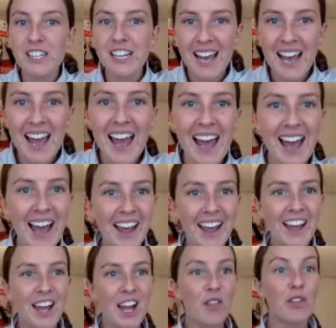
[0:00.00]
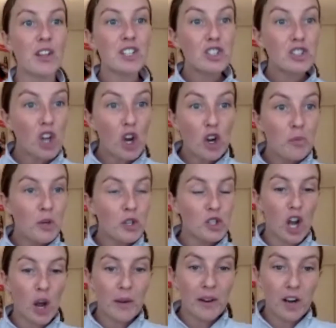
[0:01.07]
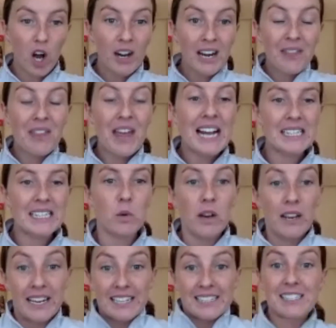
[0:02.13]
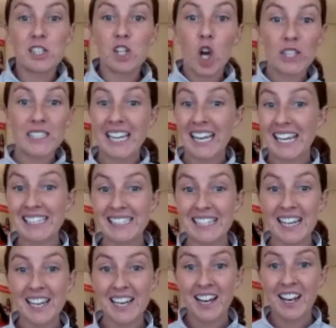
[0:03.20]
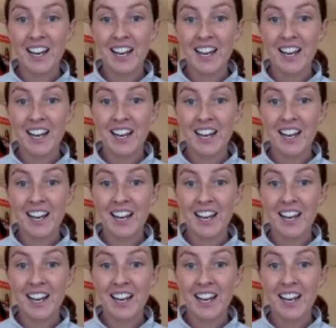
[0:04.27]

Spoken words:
Yeah, there's so much going on, and that's why it's not easy.